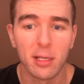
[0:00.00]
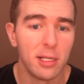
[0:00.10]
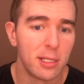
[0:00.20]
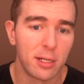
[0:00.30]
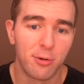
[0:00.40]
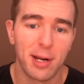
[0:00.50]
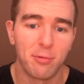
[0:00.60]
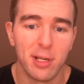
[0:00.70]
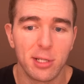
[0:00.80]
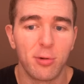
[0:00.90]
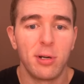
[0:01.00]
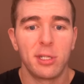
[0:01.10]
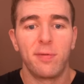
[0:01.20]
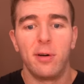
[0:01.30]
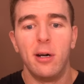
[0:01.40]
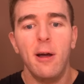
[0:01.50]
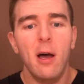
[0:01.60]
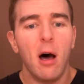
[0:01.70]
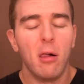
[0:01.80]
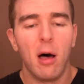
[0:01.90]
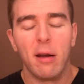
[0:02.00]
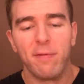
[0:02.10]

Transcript: He's a great resource for a lot